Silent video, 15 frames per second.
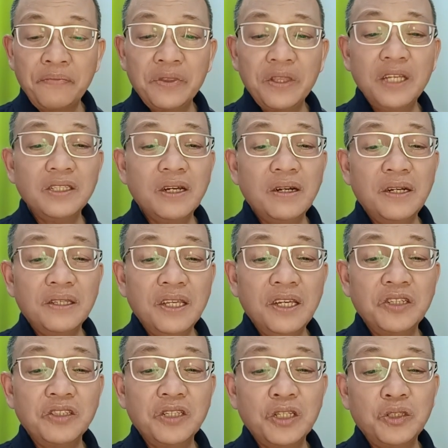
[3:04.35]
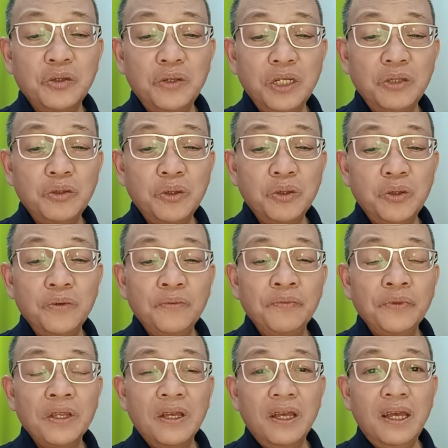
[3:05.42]
These are the things that you need to do
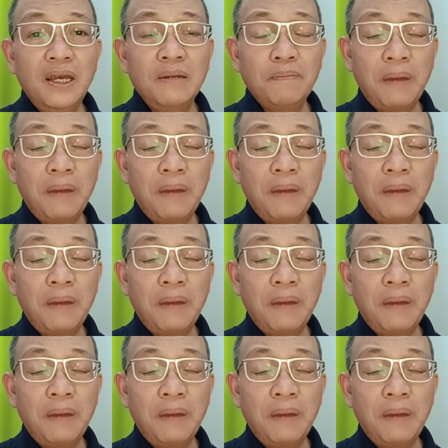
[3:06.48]
in